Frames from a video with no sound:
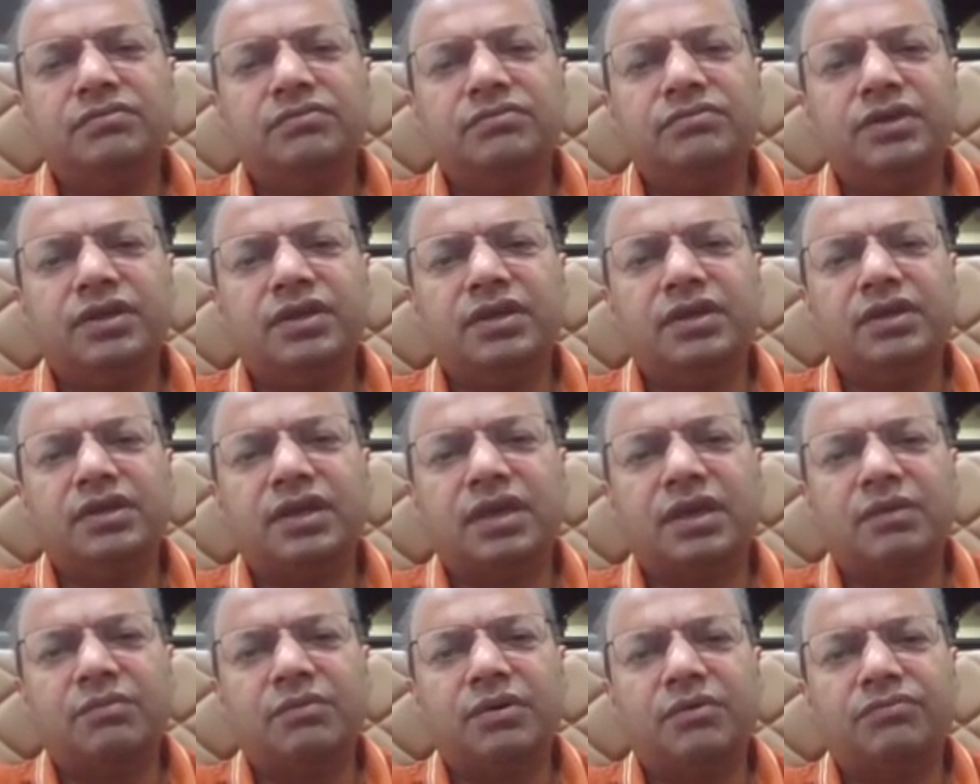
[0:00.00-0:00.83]
we
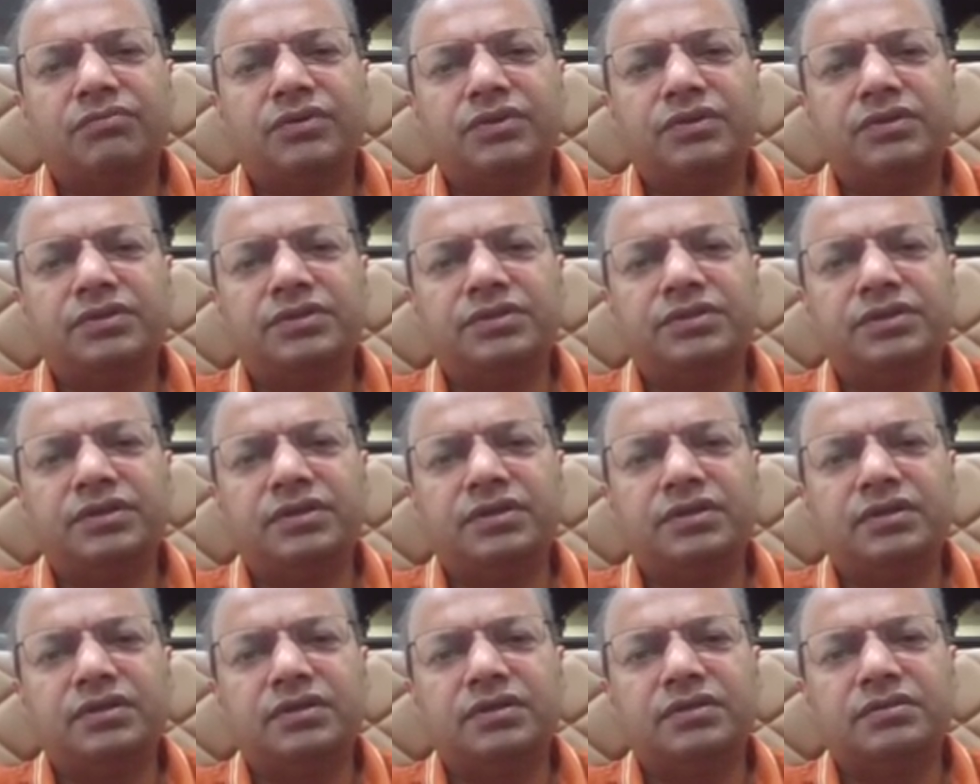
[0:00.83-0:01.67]
came up with
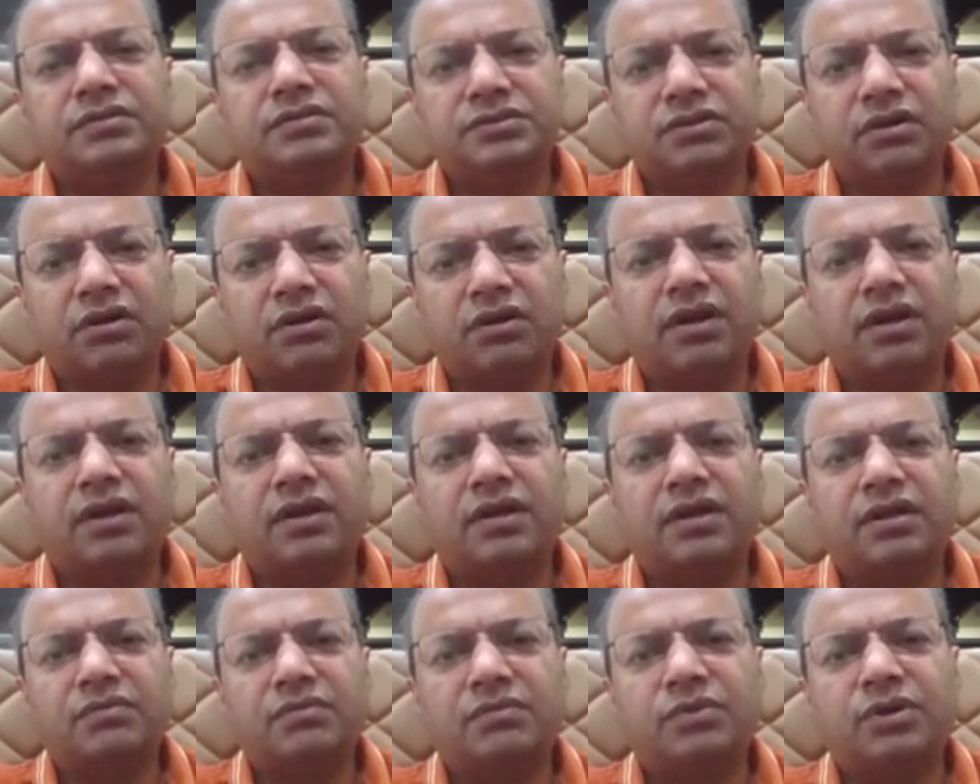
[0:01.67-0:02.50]
this
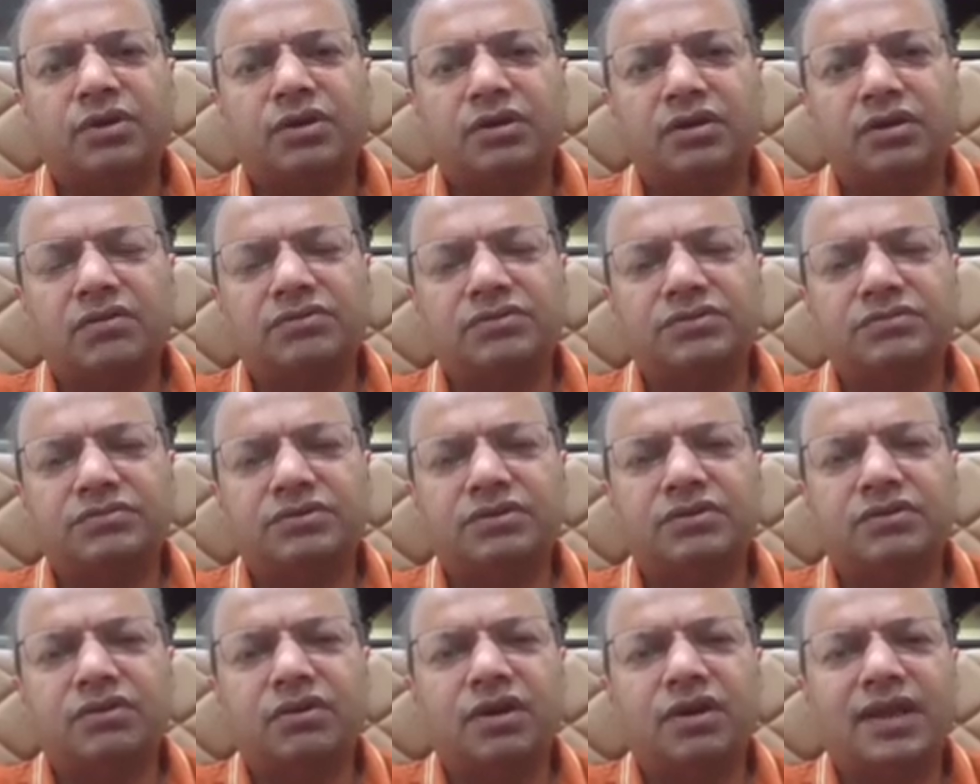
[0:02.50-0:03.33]
alternative model, which we
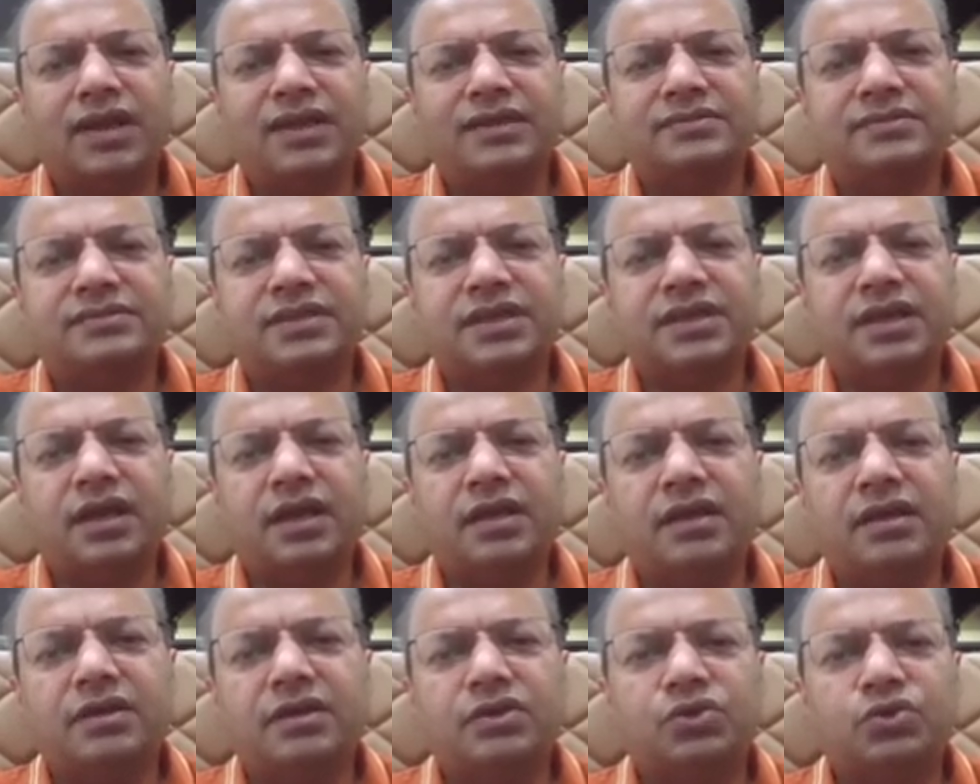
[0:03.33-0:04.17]
called
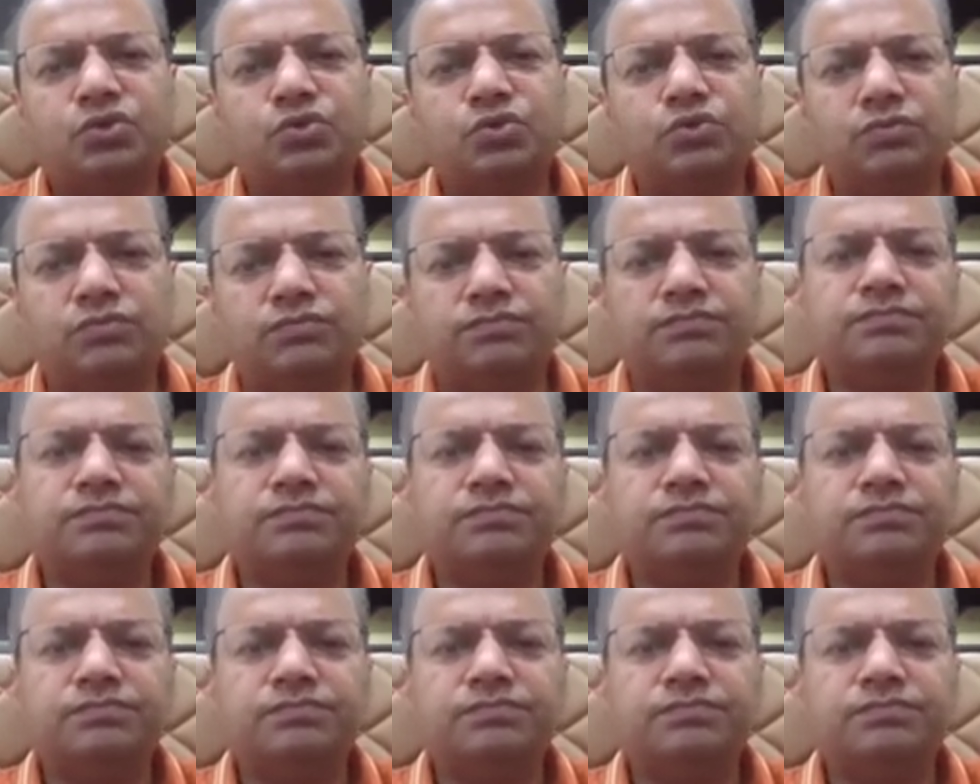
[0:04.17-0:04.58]
SAIR2